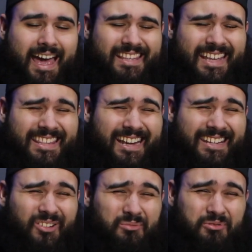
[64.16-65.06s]
has that
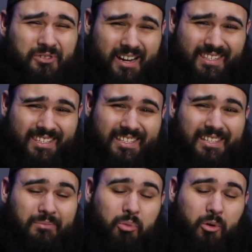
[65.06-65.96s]
$90 price, because
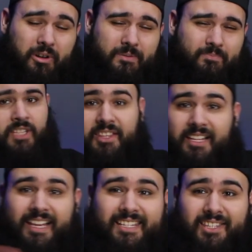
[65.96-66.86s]
it's imported.
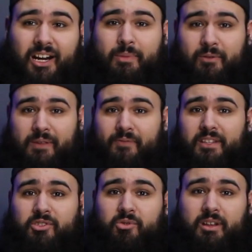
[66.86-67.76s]
Nonetheless, I thought it'd be really
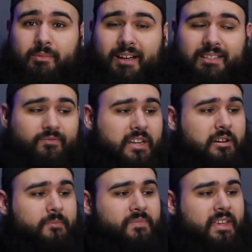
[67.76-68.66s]
fun to do an unboxing
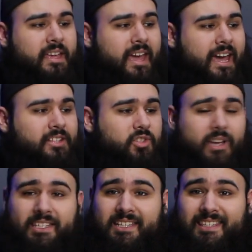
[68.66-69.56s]
video, and so you
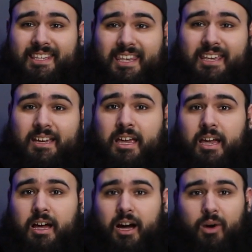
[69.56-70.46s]
guys can see
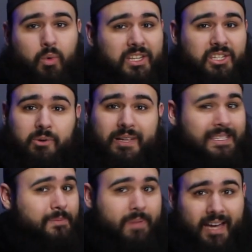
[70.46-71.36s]
uh, what to
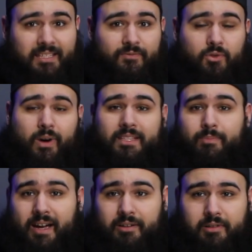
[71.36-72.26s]
expect if you want to
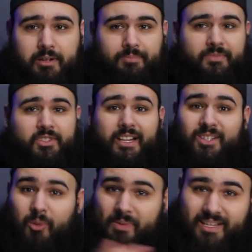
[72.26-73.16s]
buy your own. So
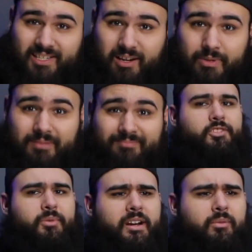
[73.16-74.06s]
let's open this, shall we?
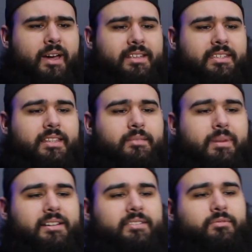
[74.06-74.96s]
So right away, I see that the
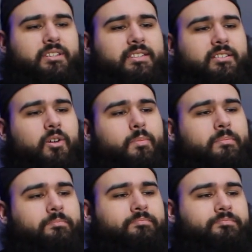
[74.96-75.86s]
box is really easy to open.